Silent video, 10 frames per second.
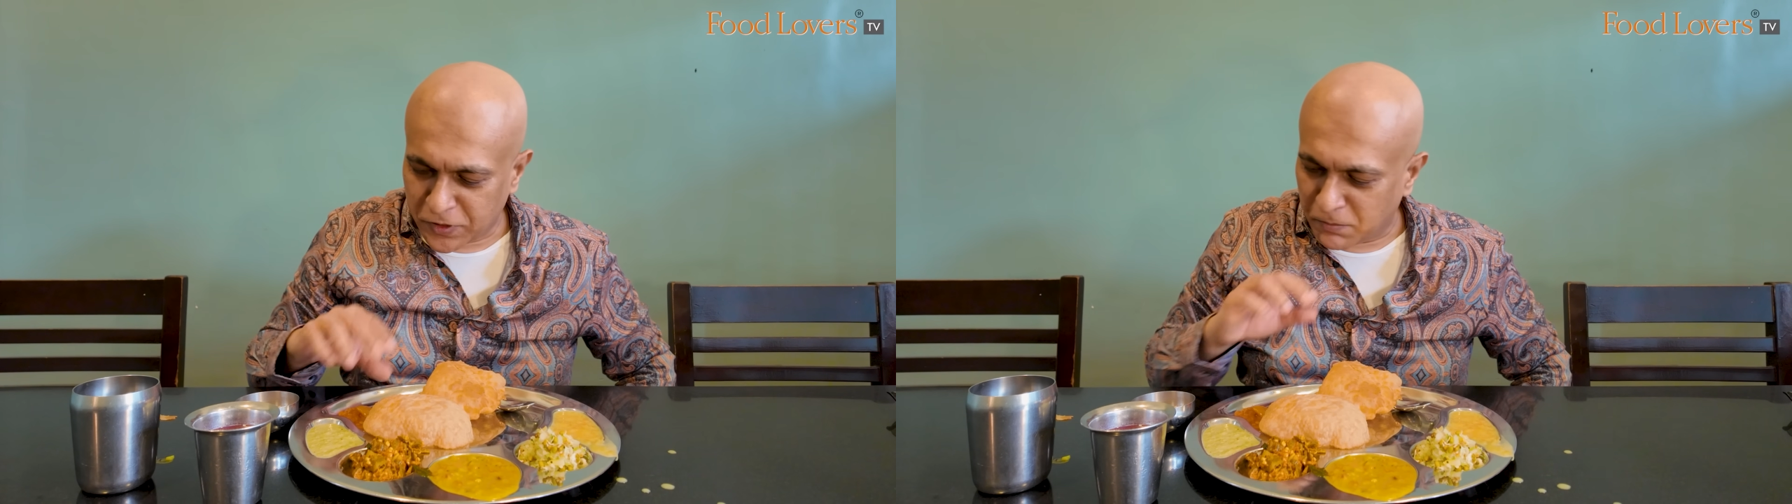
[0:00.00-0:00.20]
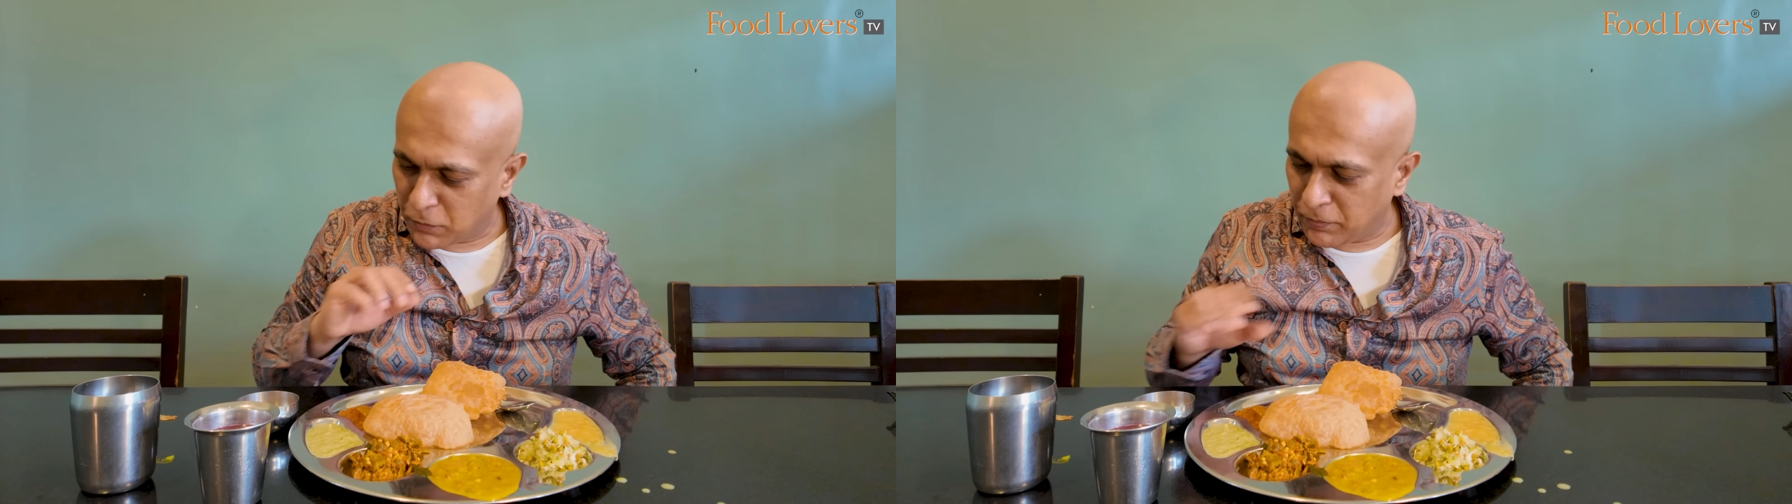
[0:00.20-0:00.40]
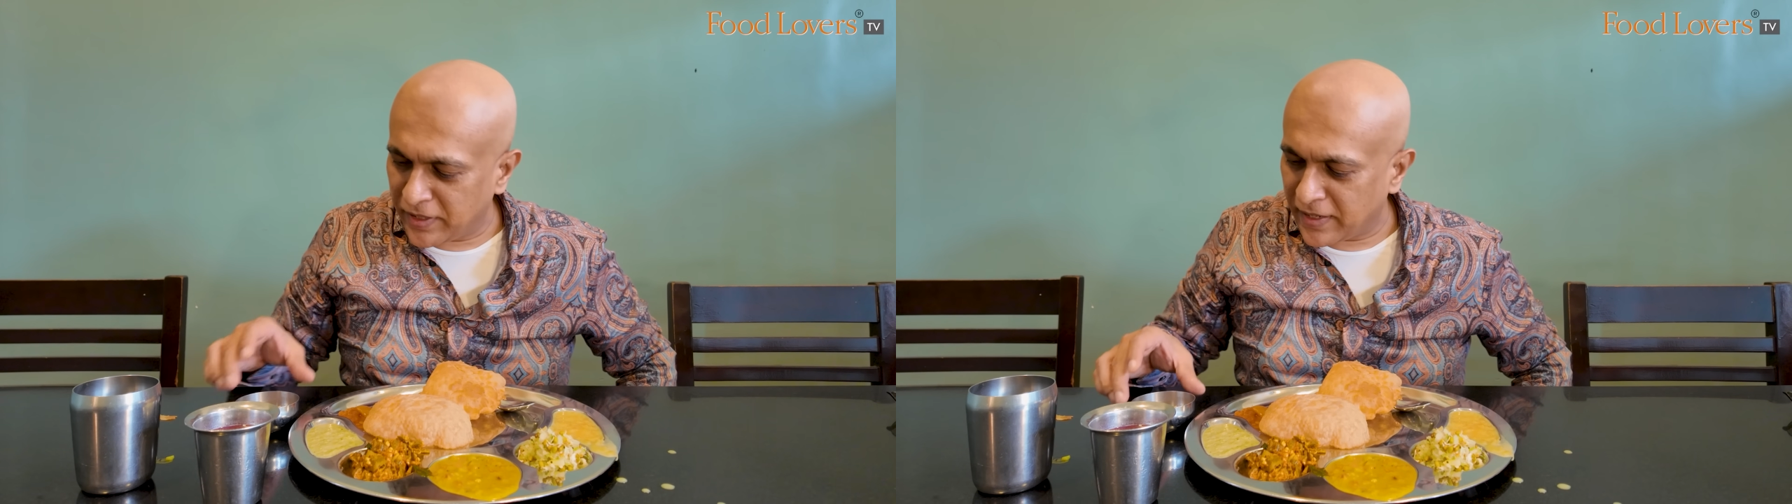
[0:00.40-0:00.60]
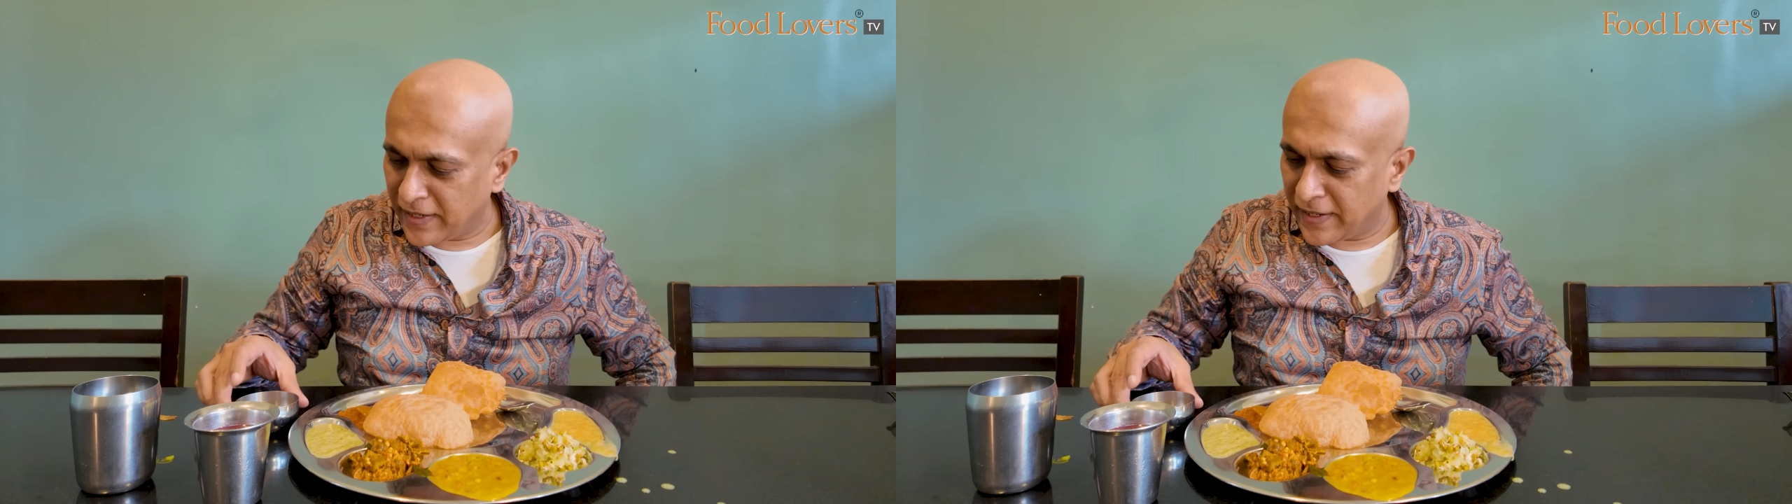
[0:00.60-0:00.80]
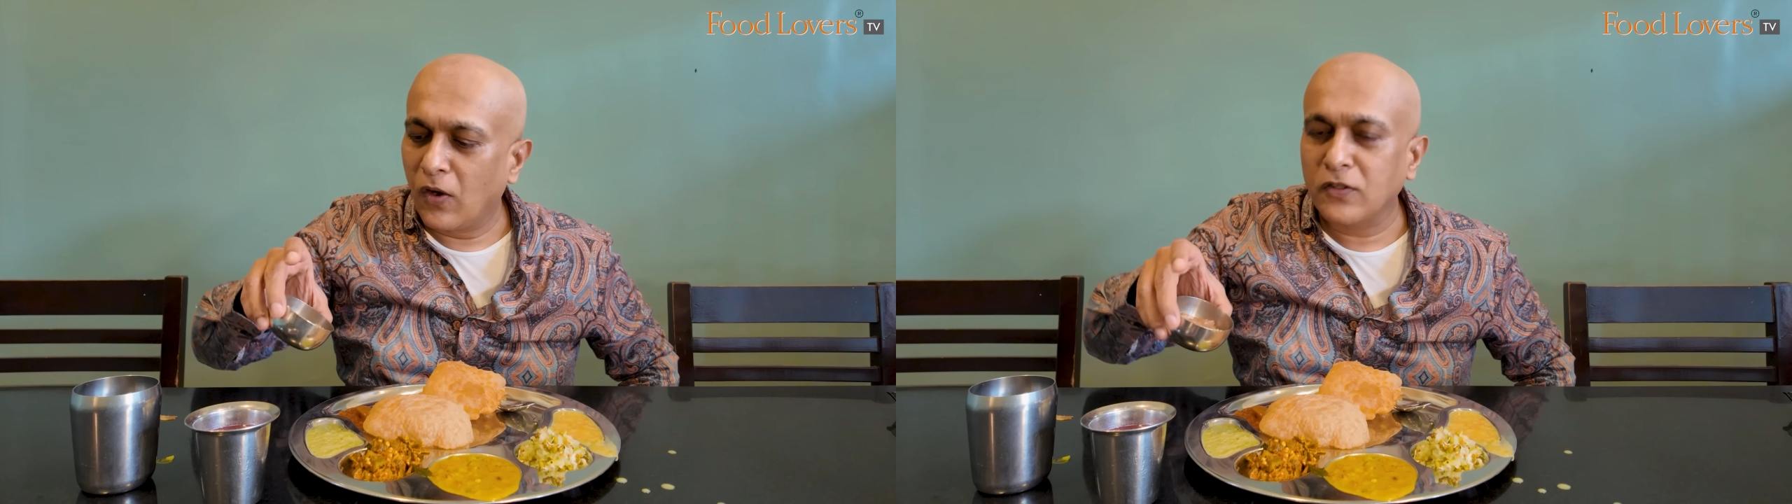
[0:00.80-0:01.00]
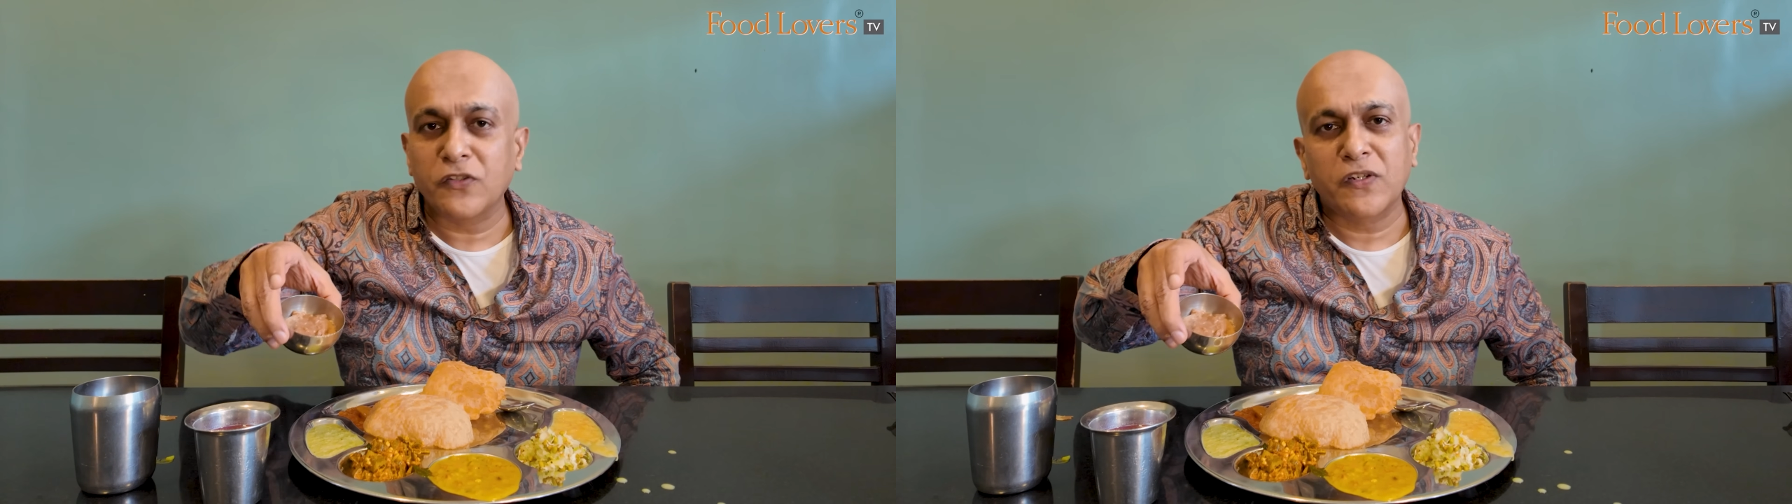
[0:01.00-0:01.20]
some uppinkai, also